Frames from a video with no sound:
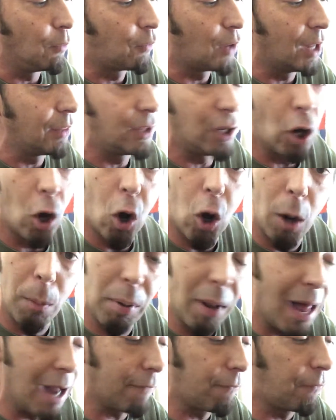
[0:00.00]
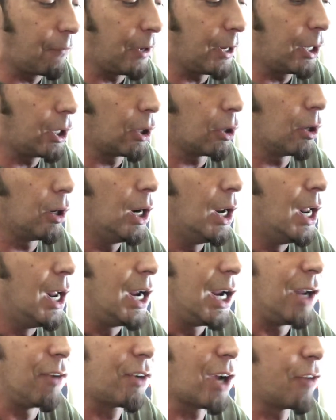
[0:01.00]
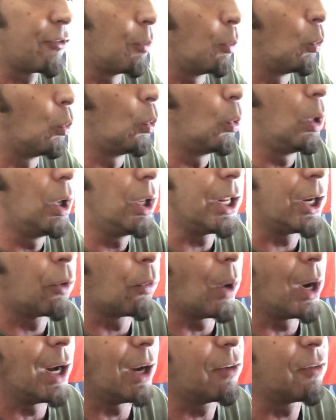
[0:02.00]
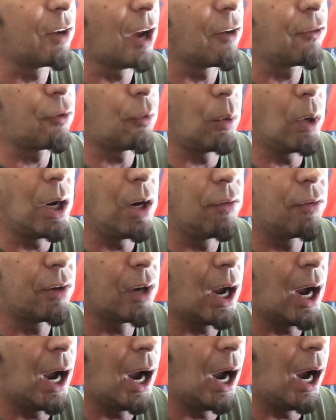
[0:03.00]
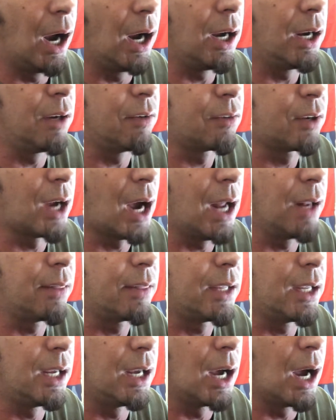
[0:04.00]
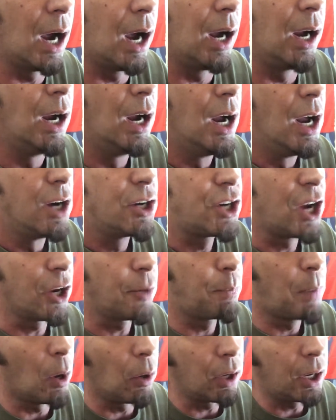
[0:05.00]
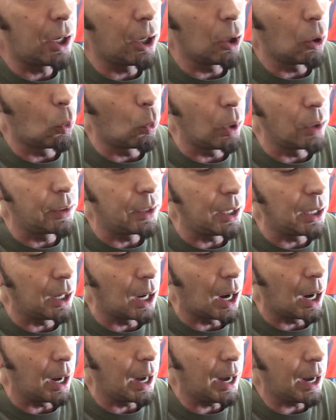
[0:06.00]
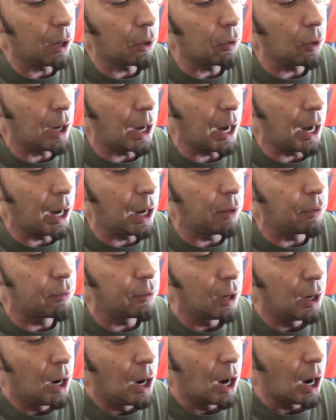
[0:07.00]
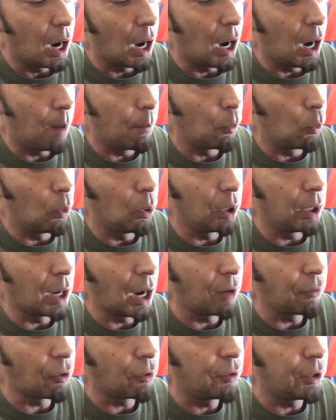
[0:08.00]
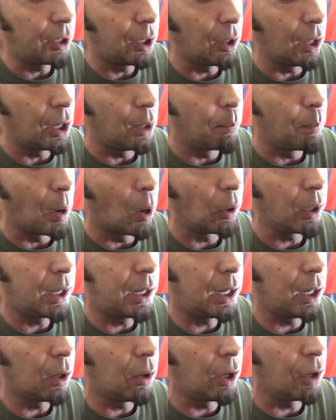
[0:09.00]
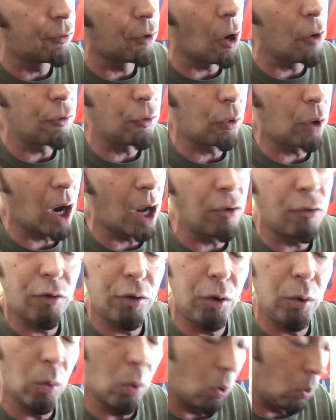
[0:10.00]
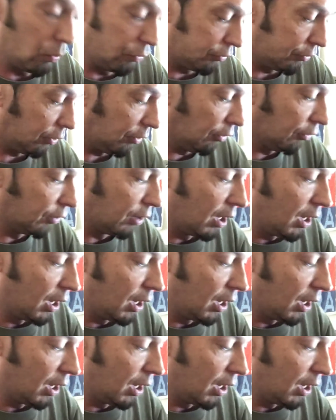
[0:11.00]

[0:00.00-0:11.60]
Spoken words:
got the all black figure. He's got some really great accessories. He's got the chest belt here with the hand grenades, a really nice articulated belt here. He's also got 2 holsters.